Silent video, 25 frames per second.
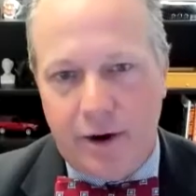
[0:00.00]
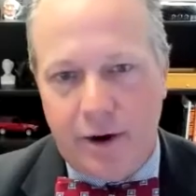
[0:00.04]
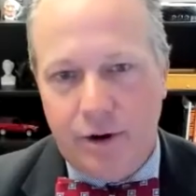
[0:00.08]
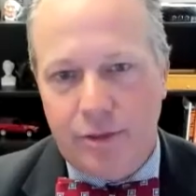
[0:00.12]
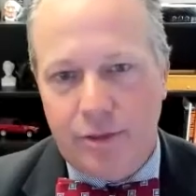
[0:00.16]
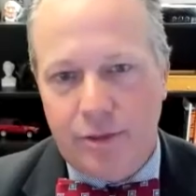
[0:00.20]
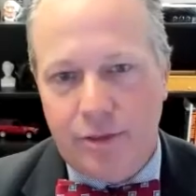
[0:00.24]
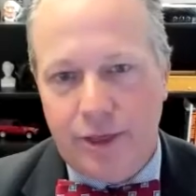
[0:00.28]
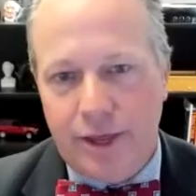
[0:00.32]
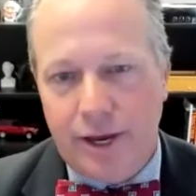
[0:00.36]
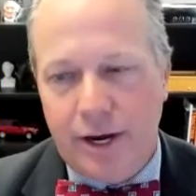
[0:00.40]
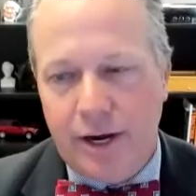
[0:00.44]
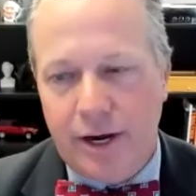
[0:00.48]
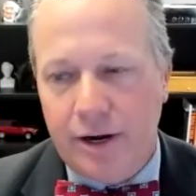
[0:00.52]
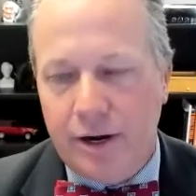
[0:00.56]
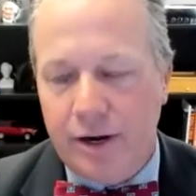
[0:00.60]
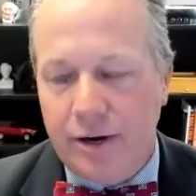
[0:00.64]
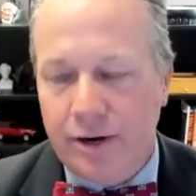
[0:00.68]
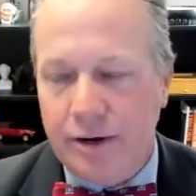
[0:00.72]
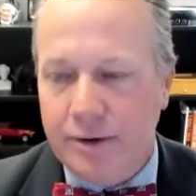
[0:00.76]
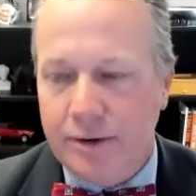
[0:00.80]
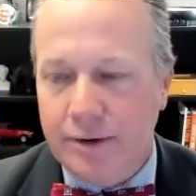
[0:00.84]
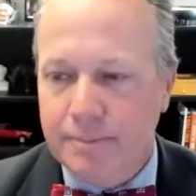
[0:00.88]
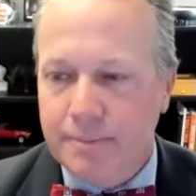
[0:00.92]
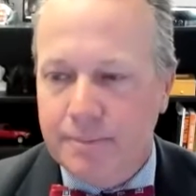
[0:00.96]
aren't
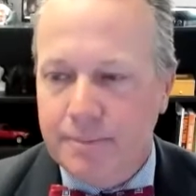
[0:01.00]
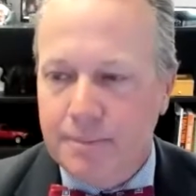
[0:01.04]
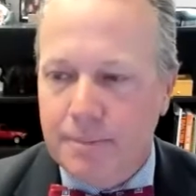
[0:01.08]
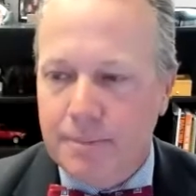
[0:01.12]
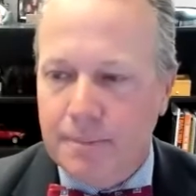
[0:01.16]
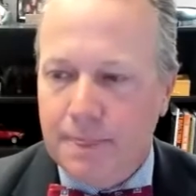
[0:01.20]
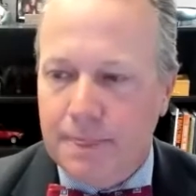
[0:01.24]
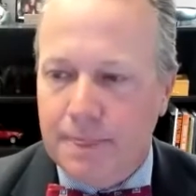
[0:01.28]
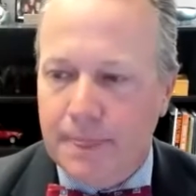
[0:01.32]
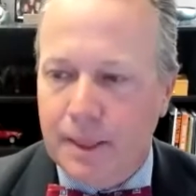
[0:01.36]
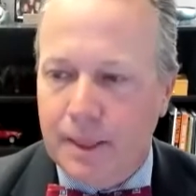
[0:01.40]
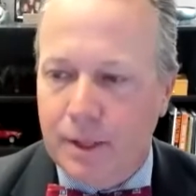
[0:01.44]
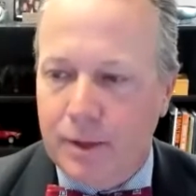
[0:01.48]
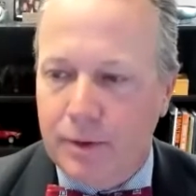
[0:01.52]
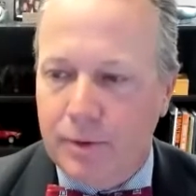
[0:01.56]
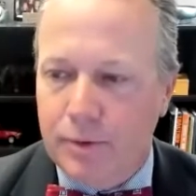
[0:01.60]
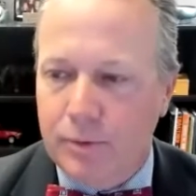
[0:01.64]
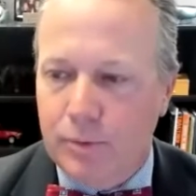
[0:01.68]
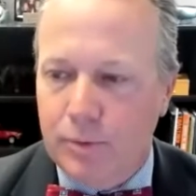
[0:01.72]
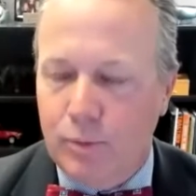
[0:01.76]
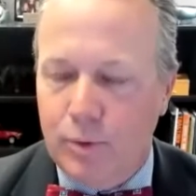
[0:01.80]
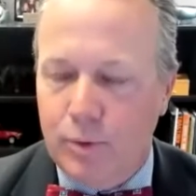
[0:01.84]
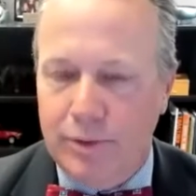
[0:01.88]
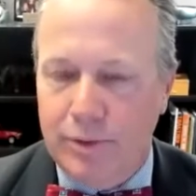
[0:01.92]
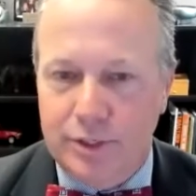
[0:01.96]
there
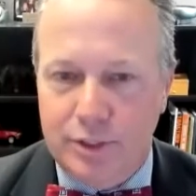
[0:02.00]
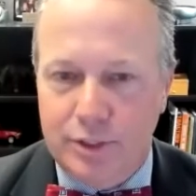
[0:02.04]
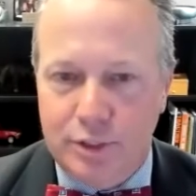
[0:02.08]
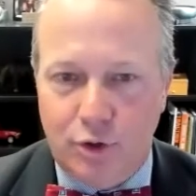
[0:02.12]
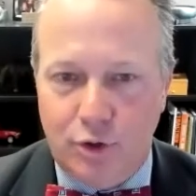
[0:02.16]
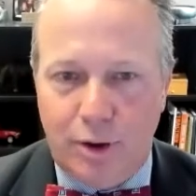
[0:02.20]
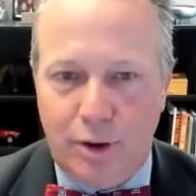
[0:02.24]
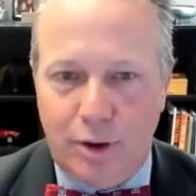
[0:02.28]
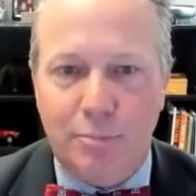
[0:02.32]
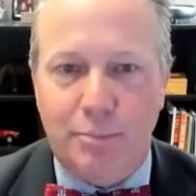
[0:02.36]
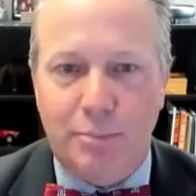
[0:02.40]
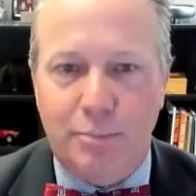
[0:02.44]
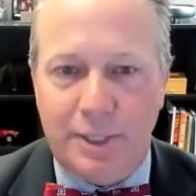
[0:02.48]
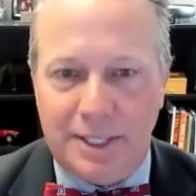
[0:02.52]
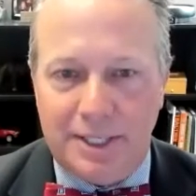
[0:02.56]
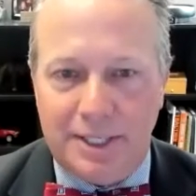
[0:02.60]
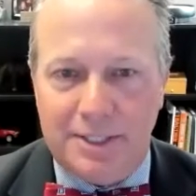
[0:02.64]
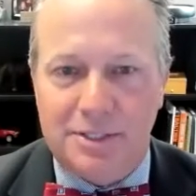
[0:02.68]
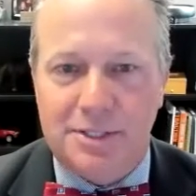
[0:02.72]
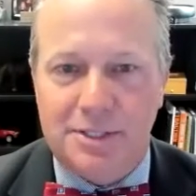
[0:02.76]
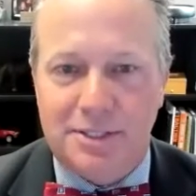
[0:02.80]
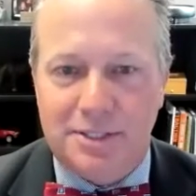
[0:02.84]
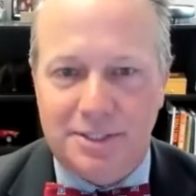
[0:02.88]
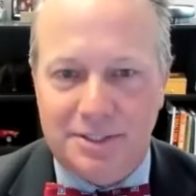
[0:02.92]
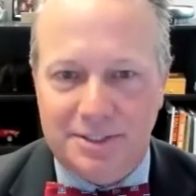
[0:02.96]
when the drum
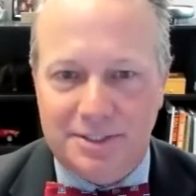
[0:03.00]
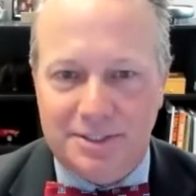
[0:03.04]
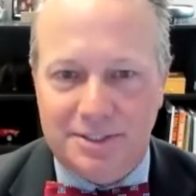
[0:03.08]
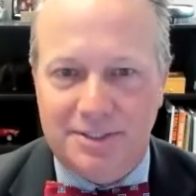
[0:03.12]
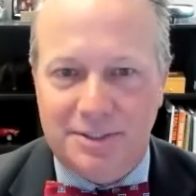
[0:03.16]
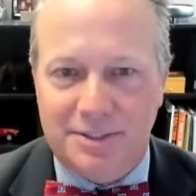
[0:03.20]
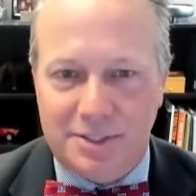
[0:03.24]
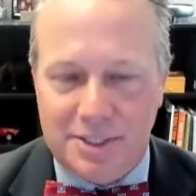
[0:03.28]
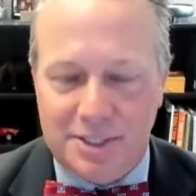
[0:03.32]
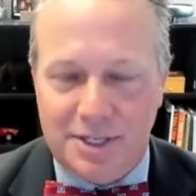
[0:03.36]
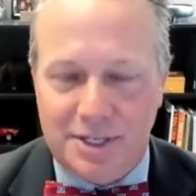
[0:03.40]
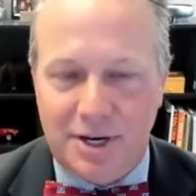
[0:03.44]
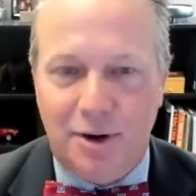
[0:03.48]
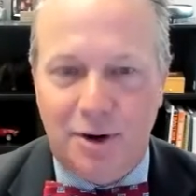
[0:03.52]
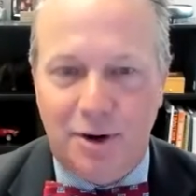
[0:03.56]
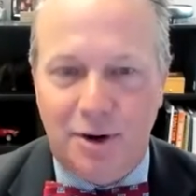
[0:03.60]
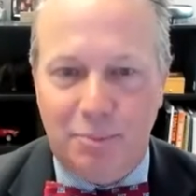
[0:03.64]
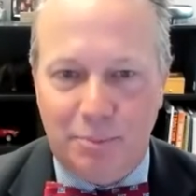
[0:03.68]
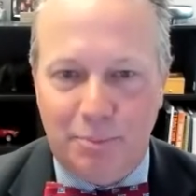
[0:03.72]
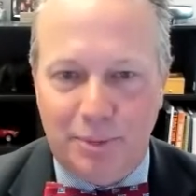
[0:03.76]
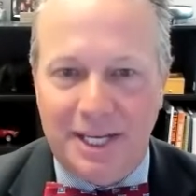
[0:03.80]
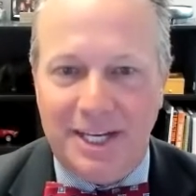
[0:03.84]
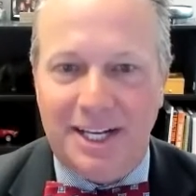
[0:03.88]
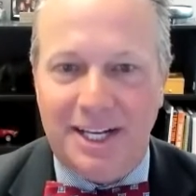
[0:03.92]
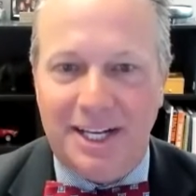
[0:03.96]
beats start
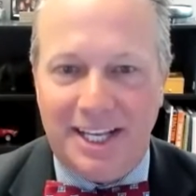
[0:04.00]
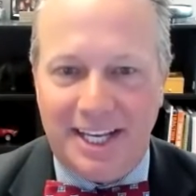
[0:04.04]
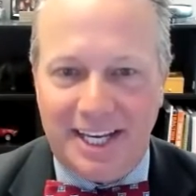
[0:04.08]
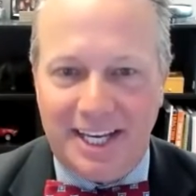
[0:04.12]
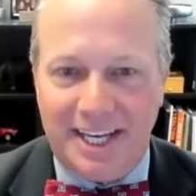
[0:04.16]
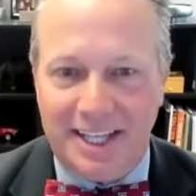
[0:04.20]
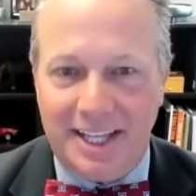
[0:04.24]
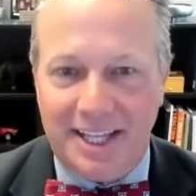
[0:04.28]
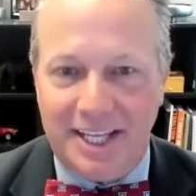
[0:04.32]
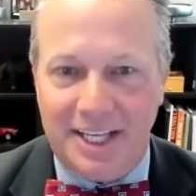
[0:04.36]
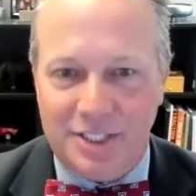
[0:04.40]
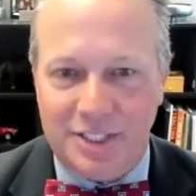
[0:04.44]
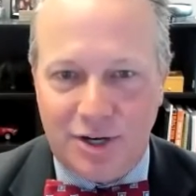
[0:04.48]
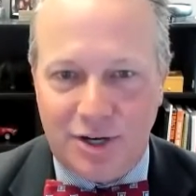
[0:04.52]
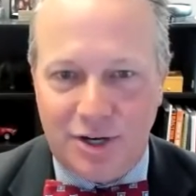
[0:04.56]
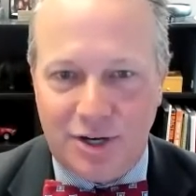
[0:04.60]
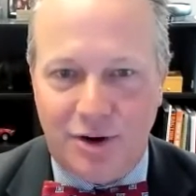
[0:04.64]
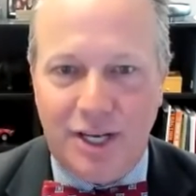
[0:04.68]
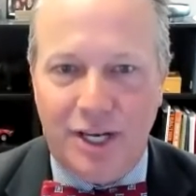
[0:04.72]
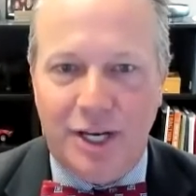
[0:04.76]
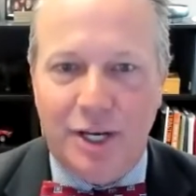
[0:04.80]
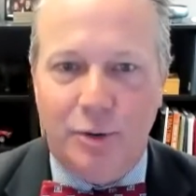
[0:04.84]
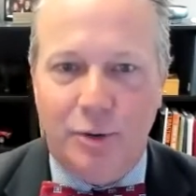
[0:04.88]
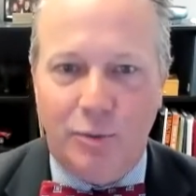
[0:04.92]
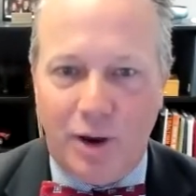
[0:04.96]
beating and they start
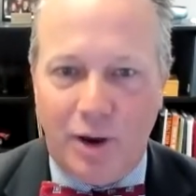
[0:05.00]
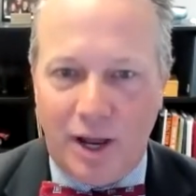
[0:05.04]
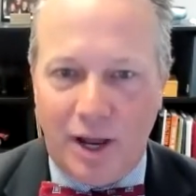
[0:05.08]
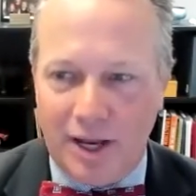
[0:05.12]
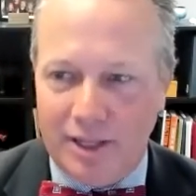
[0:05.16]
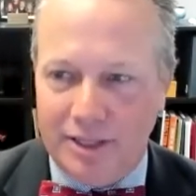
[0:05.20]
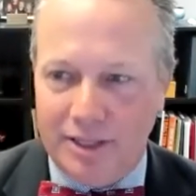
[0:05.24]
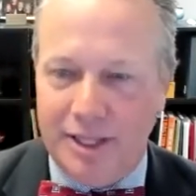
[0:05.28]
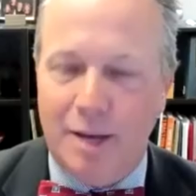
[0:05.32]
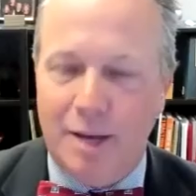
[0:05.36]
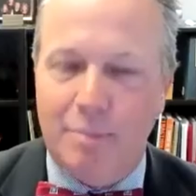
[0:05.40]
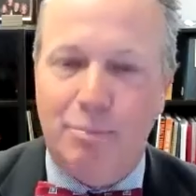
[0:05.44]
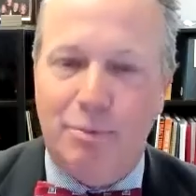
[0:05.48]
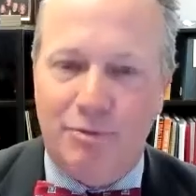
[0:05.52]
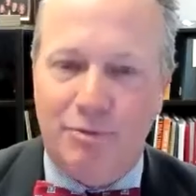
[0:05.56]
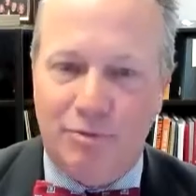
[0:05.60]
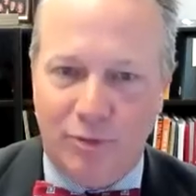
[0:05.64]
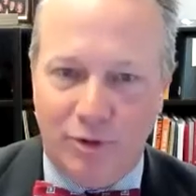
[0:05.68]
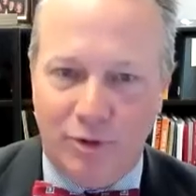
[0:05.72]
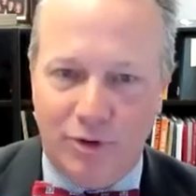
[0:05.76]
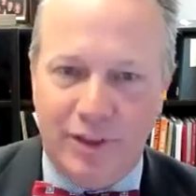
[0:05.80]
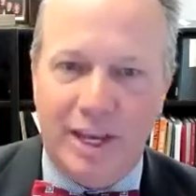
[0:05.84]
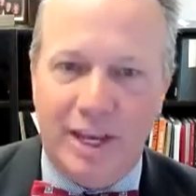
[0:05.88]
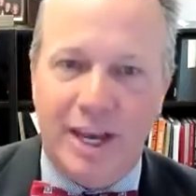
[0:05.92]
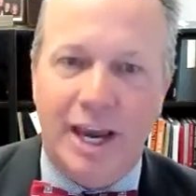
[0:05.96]
getting riled up
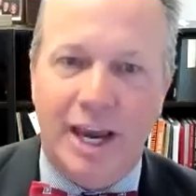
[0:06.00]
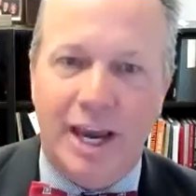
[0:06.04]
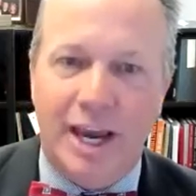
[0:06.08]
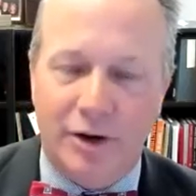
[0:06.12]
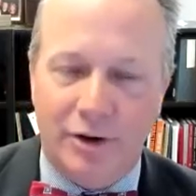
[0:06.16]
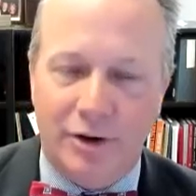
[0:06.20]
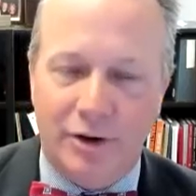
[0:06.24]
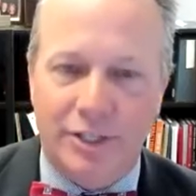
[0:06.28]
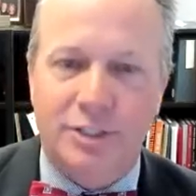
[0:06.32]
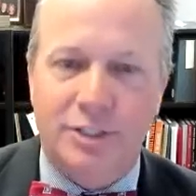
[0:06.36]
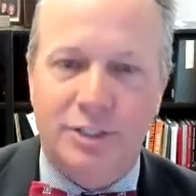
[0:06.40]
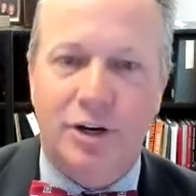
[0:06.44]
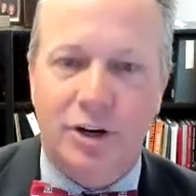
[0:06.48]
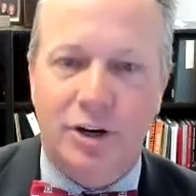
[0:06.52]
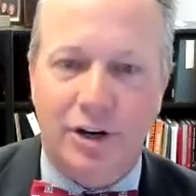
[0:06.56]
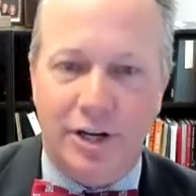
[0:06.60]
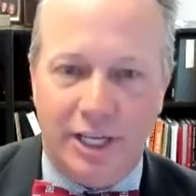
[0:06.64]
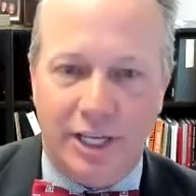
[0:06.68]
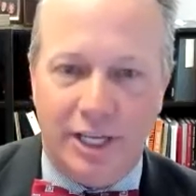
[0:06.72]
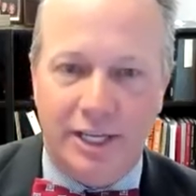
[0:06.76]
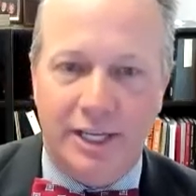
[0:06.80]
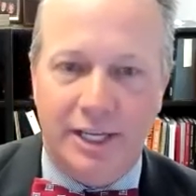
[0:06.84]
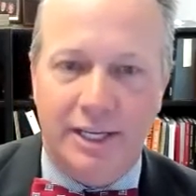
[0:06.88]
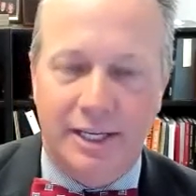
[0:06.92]
before they hire an attorney.